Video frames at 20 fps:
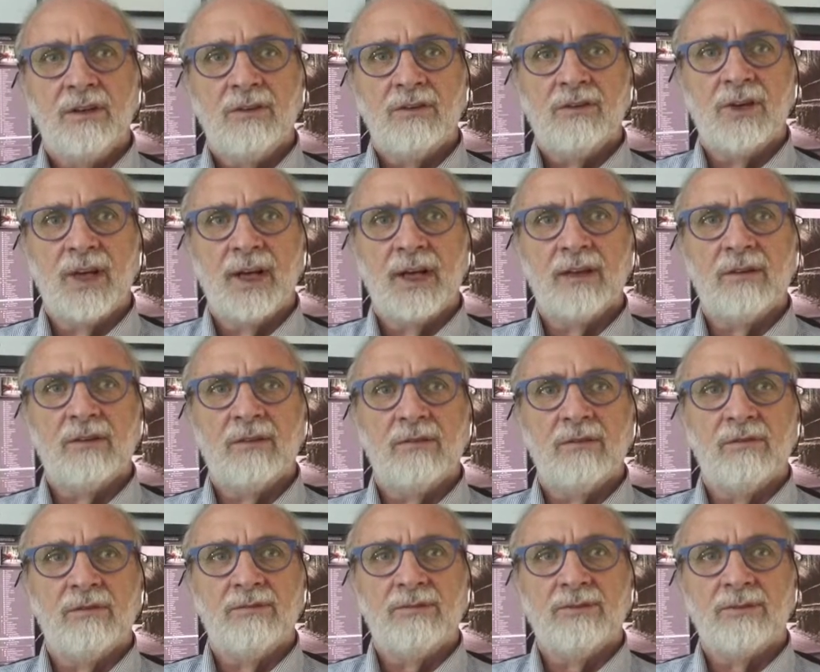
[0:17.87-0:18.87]
track
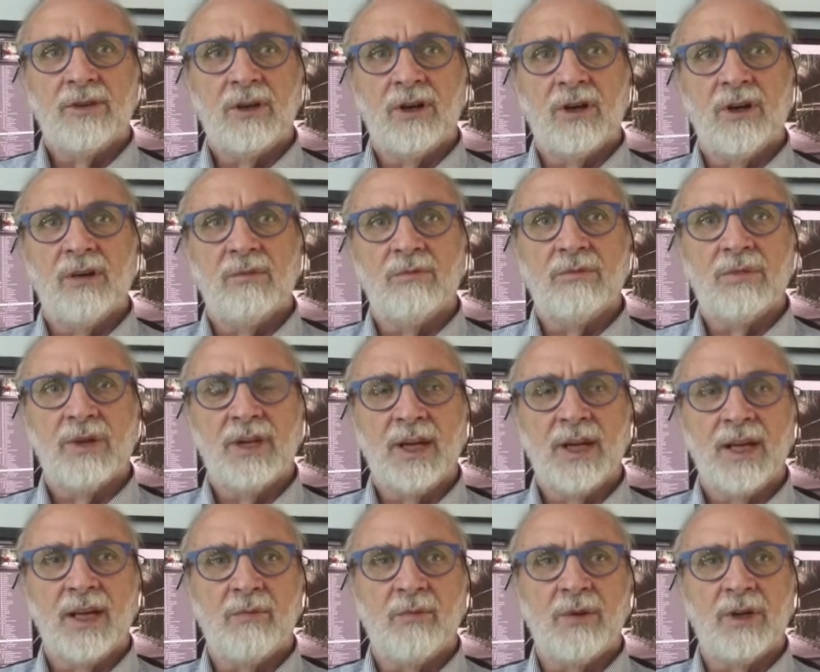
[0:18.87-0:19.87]
from
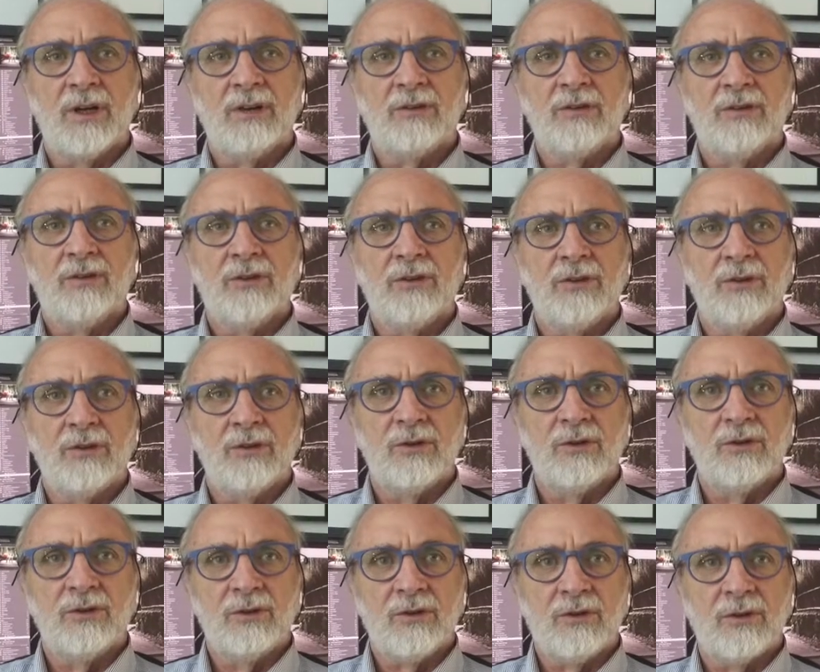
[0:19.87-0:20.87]
camera to
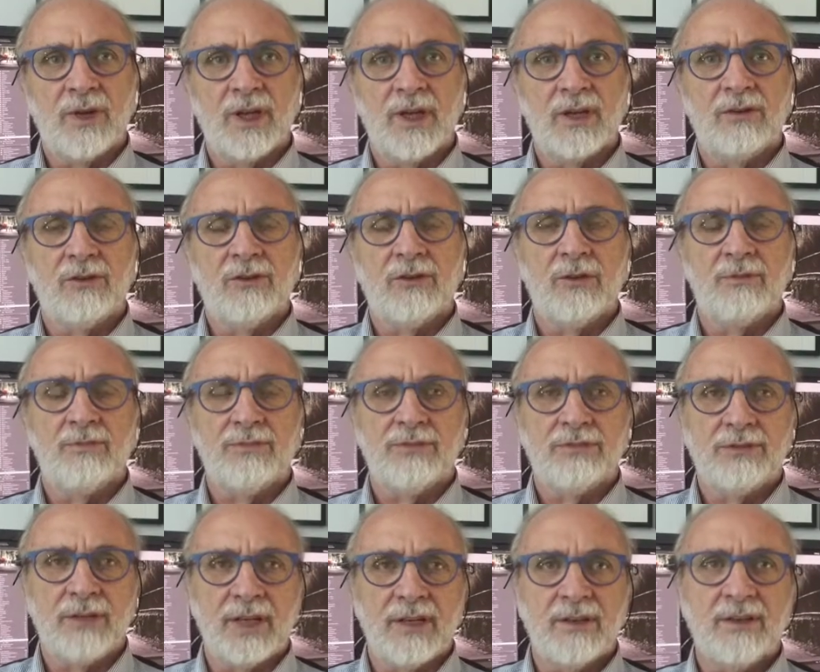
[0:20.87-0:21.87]
screen to
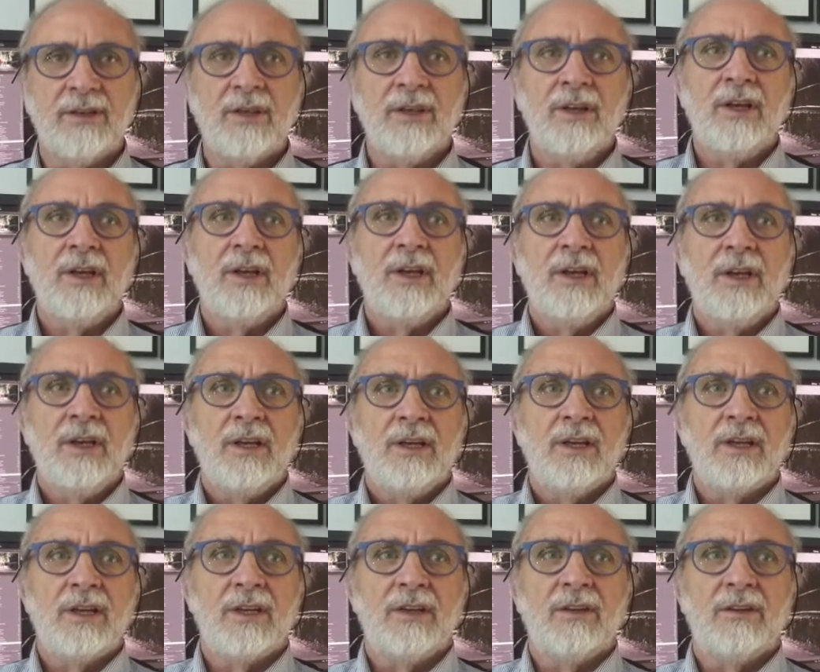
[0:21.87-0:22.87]
print
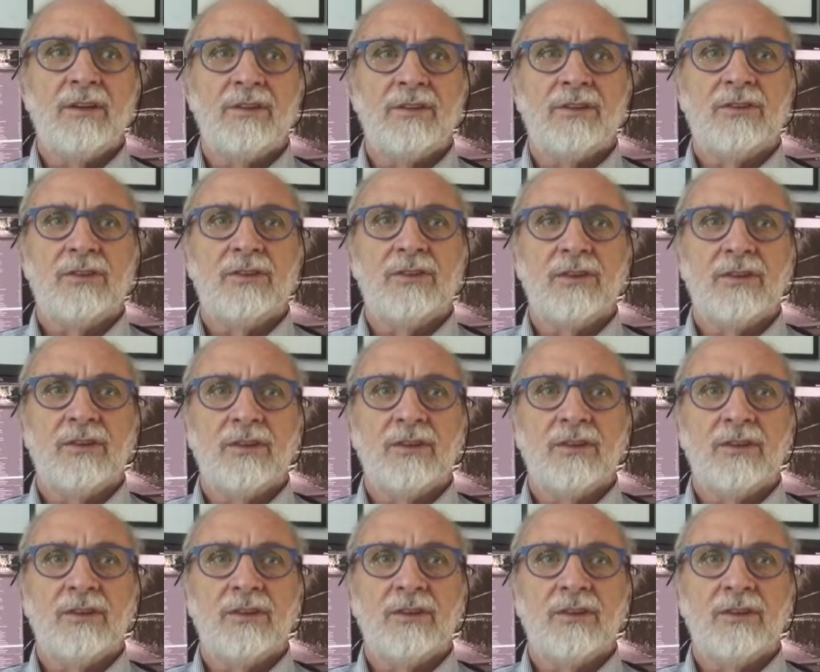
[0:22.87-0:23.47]
is